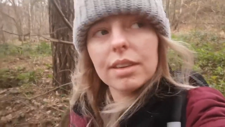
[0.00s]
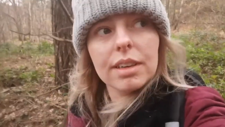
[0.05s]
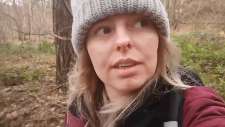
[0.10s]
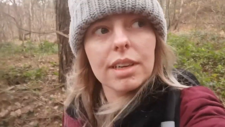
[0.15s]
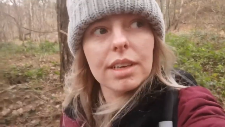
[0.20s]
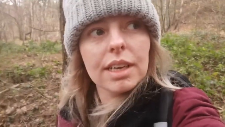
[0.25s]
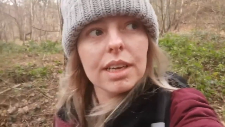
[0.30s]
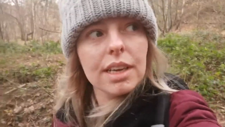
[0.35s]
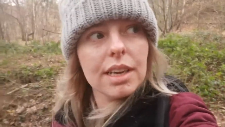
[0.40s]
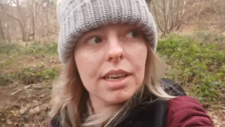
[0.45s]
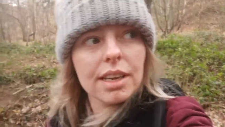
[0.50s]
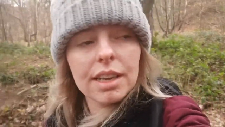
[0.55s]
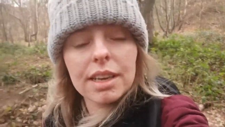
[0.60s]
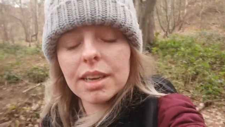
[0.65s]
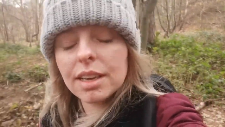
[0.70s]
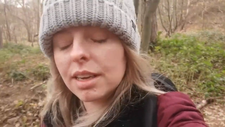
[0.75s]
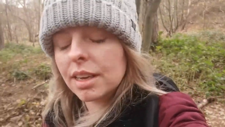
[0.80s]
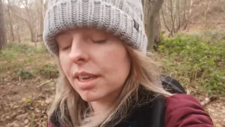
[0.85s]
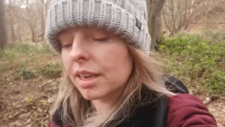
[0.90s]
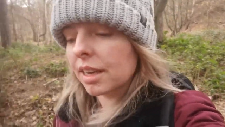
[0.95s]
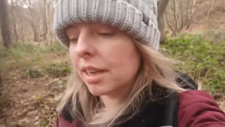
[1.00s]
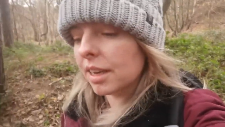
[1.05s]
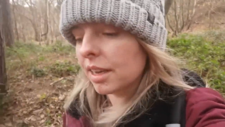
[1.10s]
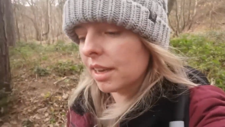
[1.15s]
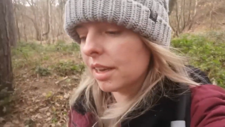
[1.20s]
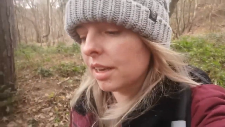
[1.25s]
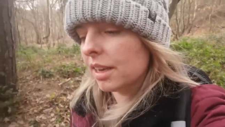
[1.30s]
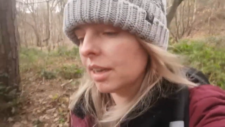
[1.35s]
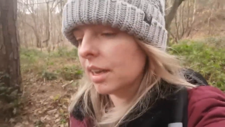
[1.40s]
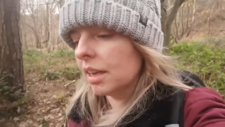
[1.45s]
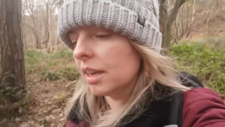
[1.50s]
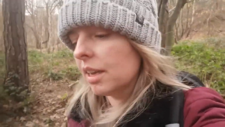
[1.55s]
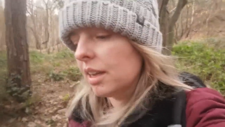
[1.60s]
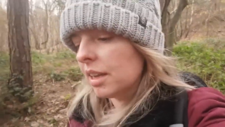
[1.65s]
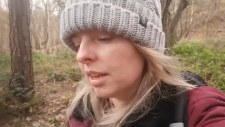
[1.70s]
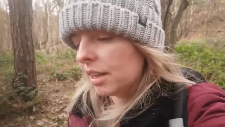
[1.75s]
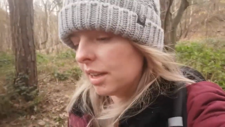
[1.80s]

[no speech]